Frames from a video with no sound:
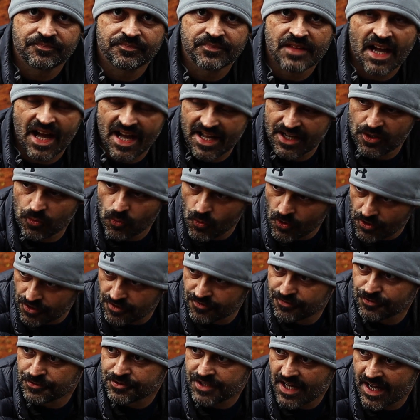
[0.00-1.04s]
I had a
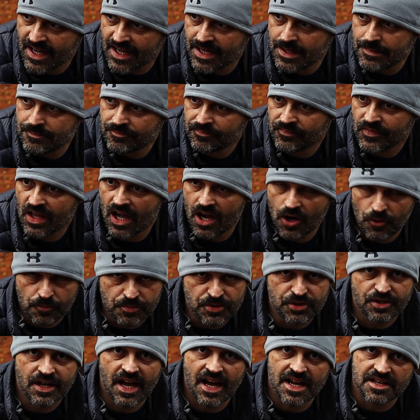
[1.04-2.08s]
wonderful time. I hope
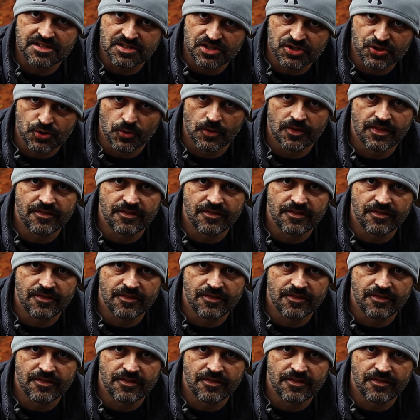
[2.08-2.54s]
you guys enjoyed